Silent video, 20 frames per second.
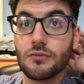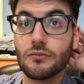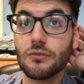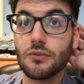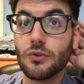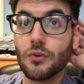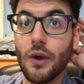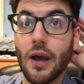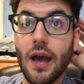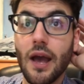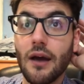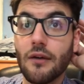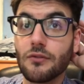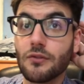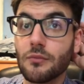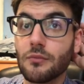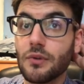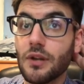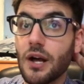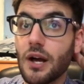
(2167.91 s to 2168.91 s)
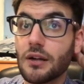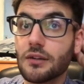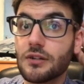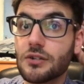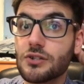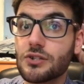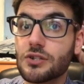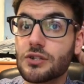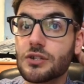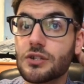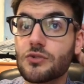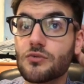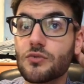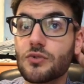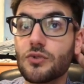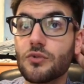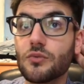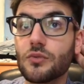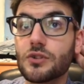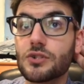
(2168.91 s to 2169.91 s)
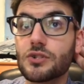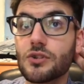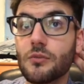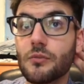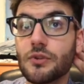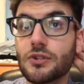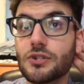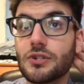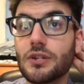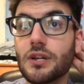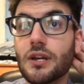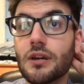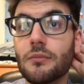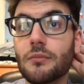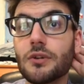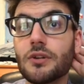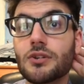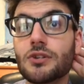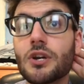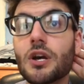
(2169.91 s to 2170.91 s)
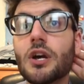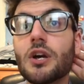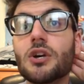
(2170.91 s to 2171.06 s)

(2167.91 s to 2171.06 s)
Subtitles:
you have to block this just because we're doing so much damage.